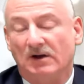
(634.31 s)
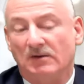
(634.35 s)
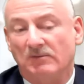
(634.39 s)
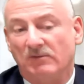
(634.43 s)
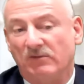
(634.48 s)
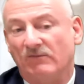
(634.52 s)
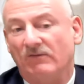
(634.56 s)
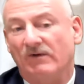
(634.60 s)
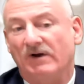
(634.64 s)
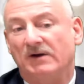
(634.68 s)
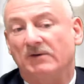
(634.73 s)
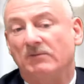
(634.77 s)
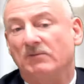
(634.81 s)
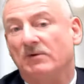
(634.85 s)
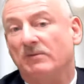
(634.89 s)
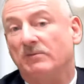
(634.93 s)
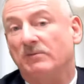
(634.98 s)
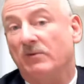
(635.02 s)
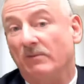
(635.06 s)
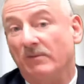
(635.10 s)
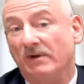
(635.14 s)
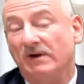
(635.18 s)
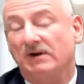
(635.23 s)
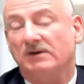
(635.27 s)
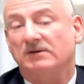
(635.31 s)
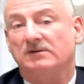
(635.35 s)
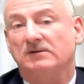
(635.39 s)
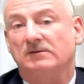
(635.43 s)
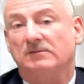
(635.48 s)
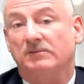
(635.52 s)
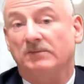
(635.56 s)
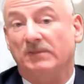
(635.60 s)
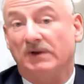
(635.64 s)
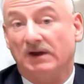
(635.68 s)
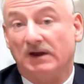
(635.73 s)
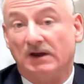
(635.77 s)
provided we're permitted to
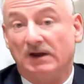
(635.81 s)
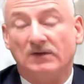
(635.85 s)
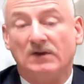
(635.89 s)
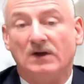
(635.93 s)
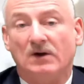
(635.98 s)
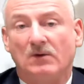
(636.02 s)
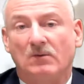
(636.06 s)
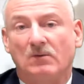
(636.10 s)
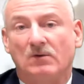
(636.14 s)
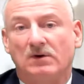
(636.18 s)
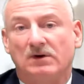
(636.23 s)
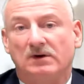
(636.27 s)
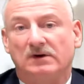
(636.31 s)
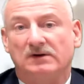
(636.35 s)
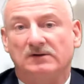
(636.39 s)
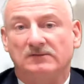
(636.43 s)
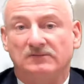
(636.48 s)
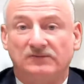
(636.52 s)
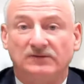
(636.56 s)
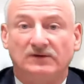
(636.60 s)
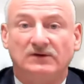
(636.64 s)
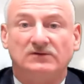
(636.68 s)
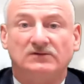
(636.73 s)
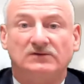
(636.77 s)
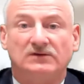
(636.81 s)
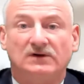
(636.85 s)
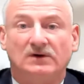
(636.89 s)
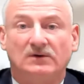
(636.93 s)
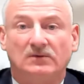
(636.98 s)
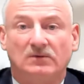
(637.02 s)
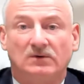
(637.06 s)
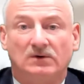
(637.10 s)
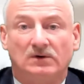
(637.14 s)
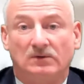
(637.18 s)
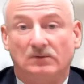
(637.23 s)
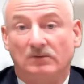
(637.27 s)
begin that work and finish that
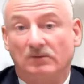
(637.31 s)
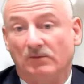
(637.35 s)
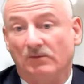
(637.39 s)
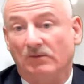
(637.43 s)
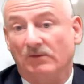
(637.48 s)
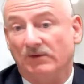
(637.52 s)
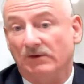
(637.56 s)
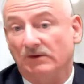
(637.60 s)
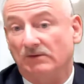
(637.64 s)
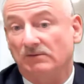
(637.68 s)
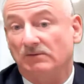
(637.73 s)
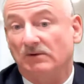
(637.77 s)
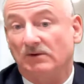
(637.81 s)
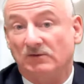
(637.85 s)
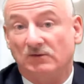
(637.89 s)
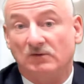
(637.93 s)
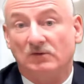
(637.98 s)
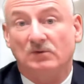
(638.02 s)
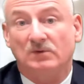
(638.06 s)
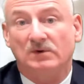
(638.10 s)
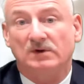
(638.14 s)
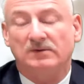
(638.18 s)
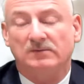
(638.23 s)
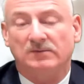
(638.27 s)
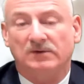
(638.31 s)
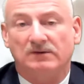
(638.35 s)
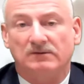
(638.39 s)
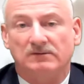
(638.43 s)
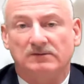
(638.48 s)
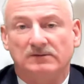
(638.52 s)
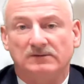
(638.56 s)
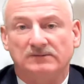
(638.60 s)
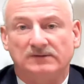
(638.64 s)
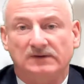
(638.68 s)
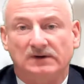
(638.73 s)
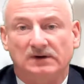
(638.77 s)
work within a 2-week
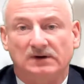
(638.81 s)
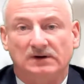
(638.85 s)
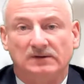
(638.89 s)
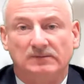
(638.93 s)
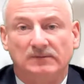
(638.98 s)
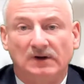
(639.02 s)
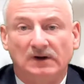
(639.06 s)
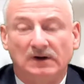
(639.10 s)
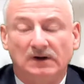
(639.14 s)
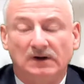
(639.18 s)
period of time.